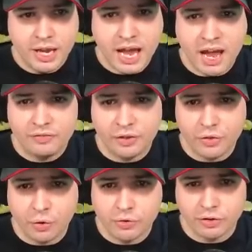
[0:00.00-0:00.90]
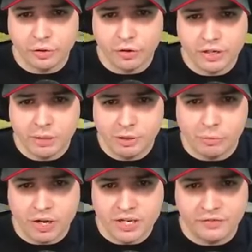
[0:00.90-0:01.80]
After throwing the turret, I'll be
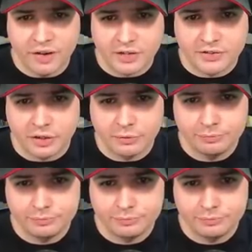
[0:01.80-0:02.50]
running faster.